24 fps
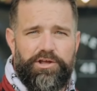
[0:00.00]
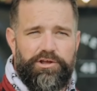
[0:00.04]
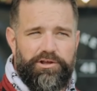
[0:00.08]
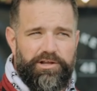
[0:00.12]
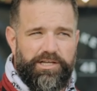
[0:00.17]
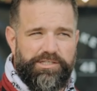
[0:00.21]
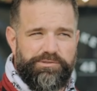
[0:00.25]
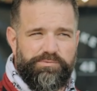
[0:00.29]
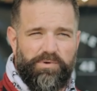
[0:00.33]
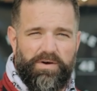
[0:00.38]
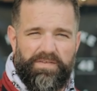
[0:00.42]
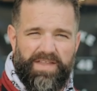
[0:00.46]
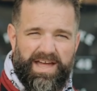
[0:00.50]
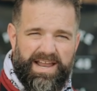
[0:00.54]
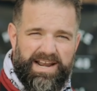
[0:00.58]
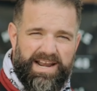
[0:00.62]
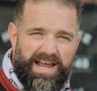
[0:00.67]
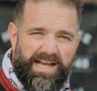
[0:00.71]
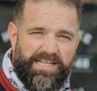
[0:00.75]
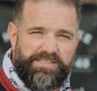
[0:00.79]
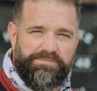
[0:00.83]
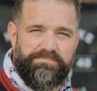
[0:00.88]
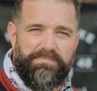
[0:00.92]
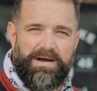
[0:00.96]
You just want that
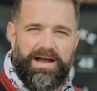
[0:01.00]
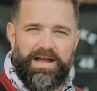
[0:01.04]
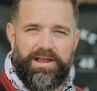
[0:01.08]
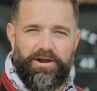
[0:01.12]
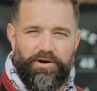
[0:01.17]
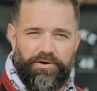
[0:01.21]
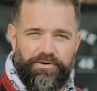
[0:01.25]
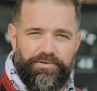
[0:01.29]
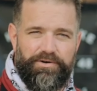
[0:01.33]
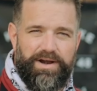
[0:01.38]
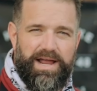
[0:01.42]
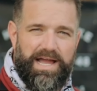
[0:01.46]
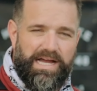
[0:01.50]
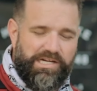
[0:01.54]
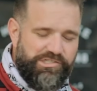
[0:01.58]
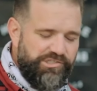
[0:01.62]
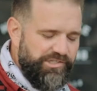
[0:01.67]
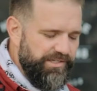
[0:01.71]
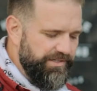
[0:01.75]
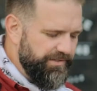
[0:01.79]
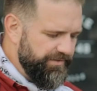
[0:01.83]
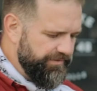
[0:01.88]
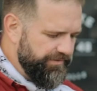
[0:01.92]
nice Maillard reaction.